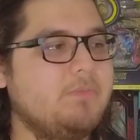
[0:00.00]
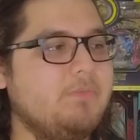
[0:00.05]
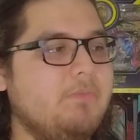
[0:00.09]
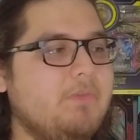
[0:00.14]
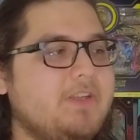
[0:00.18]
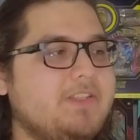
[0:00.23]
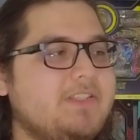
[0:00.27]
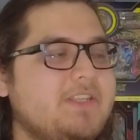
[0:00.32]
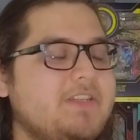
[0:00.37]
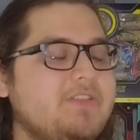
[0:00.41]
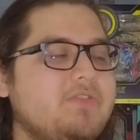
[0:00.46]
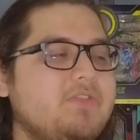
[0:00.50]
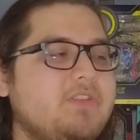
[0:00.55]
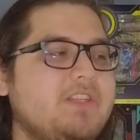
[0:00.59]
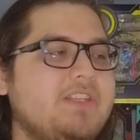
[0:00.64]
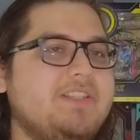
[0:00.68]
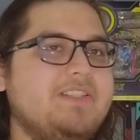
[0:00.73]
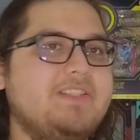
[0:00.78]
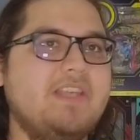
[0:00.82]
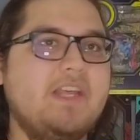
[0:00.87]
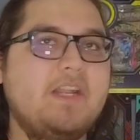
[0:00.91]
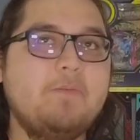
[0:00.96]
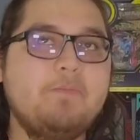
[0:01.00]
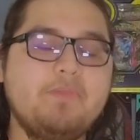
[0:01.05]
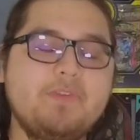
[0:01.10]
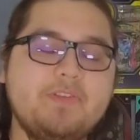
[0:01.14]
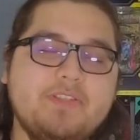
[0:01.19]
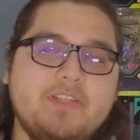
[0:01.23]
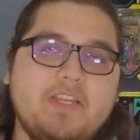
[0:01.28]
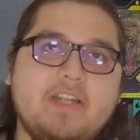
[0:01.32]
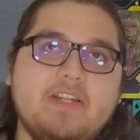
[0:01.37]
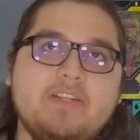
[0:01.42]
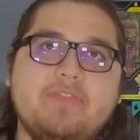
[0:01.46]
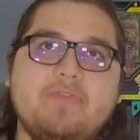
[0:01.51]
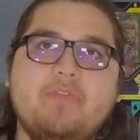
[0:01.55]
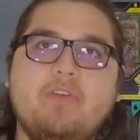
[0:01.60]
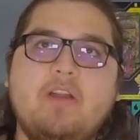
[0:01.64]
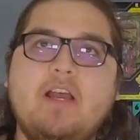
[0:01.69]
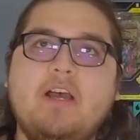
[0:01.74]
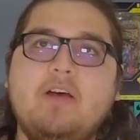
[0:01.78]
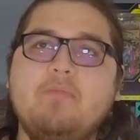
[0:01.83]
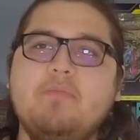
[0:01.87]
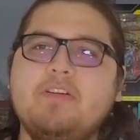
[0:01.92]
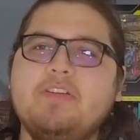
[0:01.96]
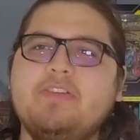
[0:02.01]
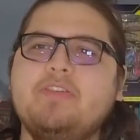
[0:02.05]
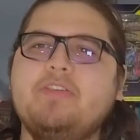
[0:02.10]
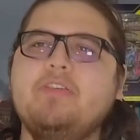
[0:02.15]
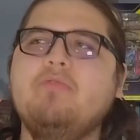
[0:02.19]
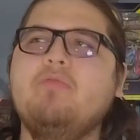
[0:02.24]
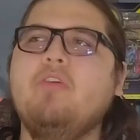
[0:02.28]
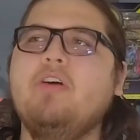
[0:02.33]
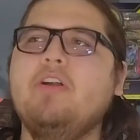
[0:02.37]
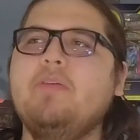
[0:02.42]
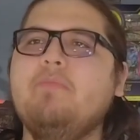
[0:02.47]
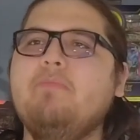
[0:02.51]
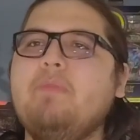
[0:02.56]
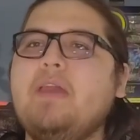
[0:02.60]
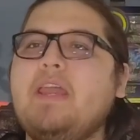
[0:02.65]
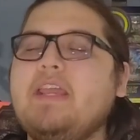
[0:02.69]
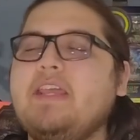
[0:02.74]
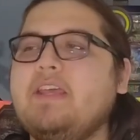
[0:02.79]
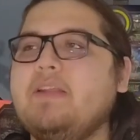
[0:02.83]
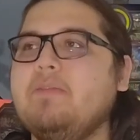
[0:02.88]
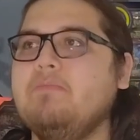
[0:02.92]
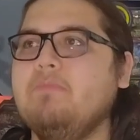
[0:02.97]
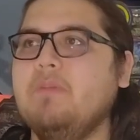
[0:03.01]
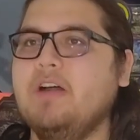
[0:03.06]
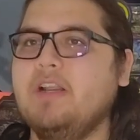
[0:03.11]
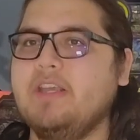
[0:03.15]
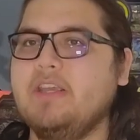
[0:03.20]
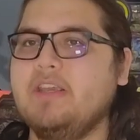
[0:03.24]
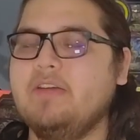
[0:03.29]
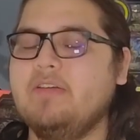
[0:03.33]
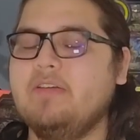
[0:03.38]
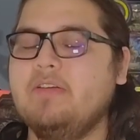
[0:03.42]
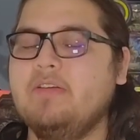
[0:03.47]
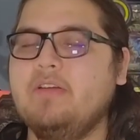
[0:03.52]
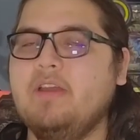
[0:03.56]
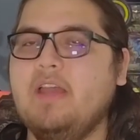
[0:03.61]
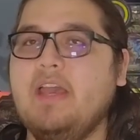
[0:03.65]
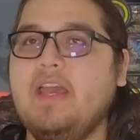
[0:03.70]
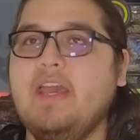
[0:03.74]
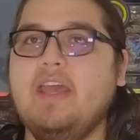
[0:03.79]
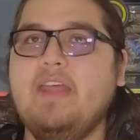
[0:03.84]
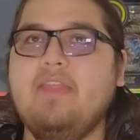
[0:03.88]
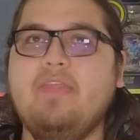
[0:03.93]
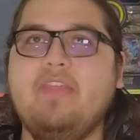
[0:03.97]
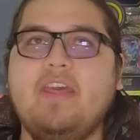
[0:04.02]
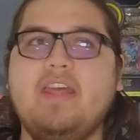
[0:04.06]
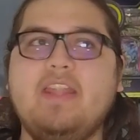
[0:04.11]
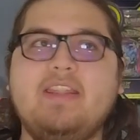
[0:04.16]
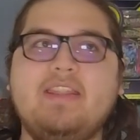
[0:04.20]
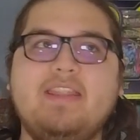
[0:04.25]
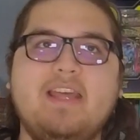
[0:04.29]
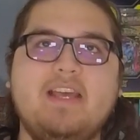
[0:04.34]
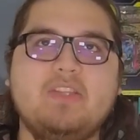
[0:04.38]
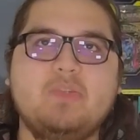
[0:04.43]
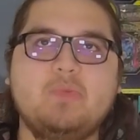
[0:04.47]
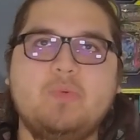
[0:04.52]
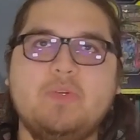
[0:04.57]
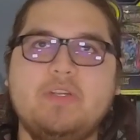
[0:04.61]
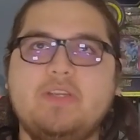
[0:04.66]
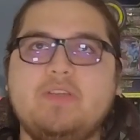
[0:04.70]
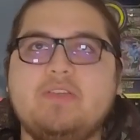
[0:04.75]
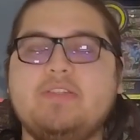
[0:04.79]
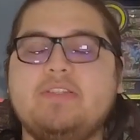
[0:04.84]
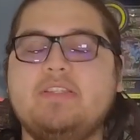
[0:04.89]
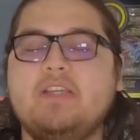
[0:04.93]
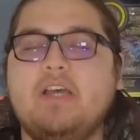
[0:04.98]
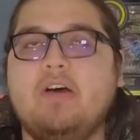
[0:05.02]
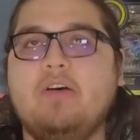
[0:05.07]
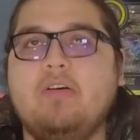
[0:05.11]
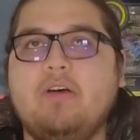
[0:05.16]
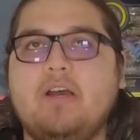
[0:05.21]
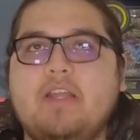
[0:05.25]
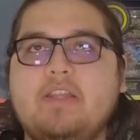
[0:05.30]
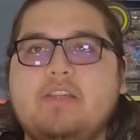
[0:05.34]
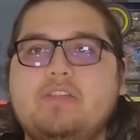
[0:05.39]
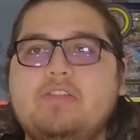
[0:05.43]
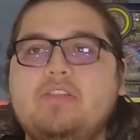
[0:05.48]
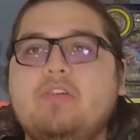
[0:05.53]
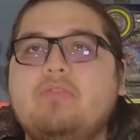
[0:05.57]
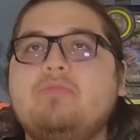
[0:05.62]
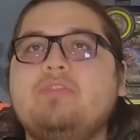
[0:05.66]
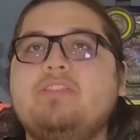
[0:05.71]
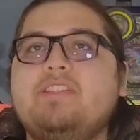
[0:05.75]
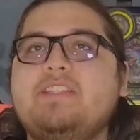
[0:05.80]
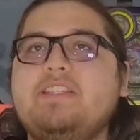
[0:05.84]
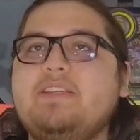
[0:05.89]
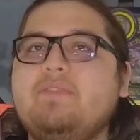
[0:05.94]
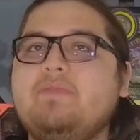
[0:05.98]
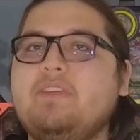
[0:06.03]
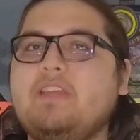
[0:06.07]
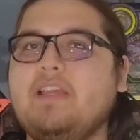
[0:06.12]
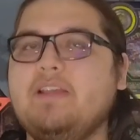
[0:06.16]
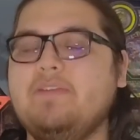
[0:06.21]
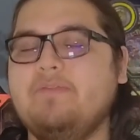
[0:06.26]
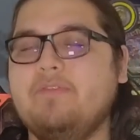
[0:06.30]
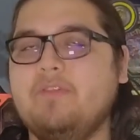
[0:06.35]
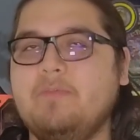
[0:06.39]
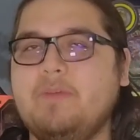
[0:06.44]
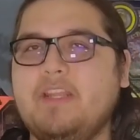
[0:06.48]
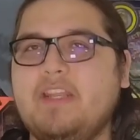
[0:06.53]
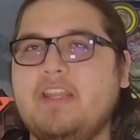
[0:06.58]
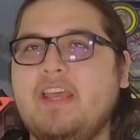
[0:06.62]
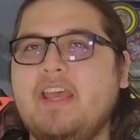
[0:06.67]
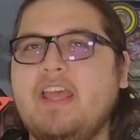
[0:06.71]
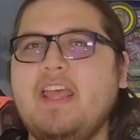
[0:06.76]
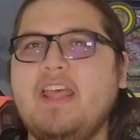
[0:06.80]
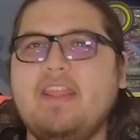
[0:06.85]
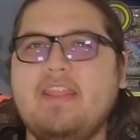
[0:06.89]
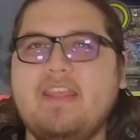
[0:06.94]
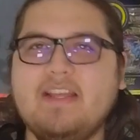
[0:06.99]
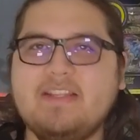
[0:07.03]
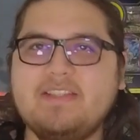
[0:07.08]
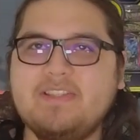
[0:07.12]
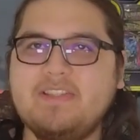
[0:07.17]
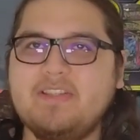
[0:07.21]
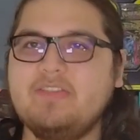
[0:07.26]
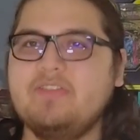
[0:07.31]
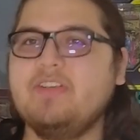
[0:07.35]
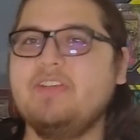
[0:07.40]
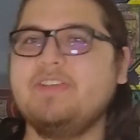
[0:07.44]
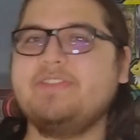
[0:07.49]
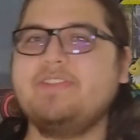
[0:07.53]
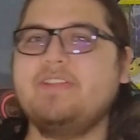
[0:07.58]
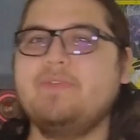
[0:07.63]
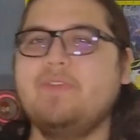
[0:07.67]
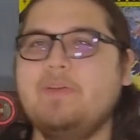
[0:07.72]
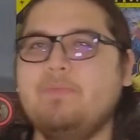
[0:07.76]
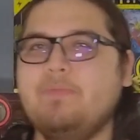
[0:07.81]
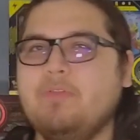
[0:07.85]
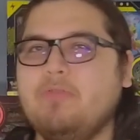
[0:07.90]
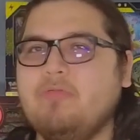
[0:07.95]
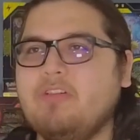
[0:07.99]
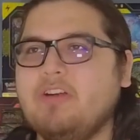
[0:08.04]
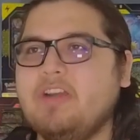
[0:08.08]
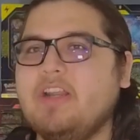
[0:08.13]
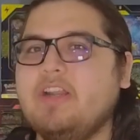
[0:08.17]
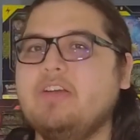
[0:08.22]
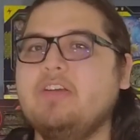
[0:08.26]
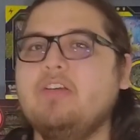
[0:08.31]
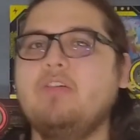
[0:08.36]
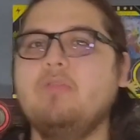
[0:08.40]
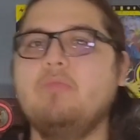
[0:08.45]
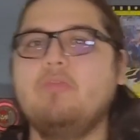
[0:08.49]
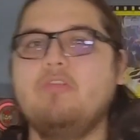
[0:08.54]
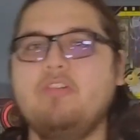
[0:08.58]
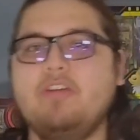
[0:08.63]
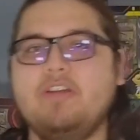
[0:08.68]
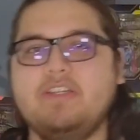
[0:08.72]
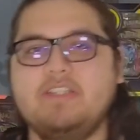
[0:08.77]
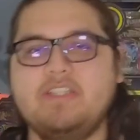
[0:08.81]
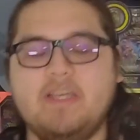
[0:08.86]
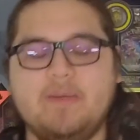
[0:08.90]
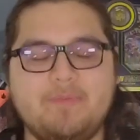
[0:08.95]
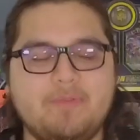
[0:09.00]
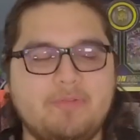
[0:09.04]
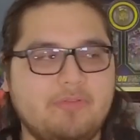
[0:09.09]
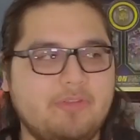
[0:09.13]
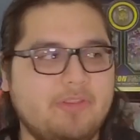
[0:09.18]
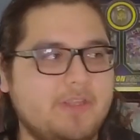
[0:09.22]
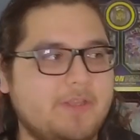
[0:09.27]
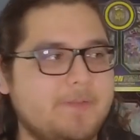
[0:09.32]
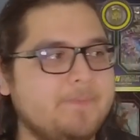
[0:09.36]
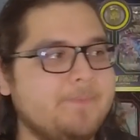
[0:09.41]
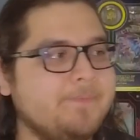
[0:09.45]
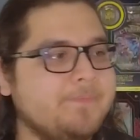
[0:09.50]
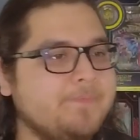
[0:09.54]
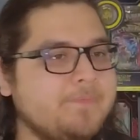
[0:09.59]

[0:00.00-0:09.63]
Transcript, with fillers: essentially set a percentage for how much you want to make in money, and then that's when you sell, and don't deviate from it. That's the gist of it, but we're going to go more in depth with it.